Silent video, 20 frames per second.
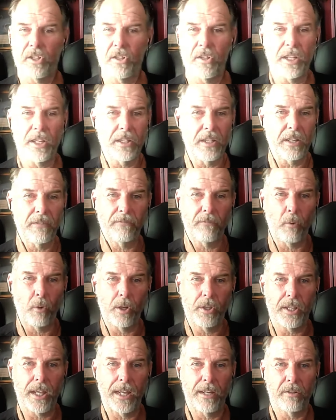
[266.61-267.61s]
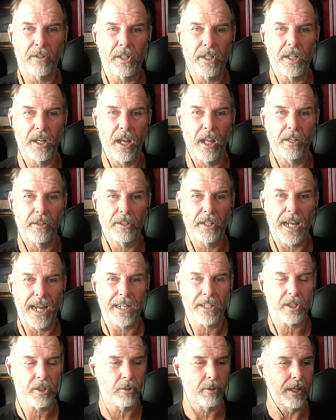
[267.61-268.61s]
and they get that $4,000
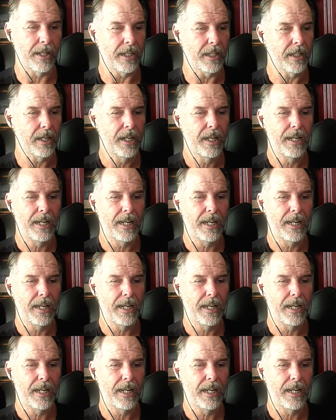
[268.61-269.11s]
tax credit.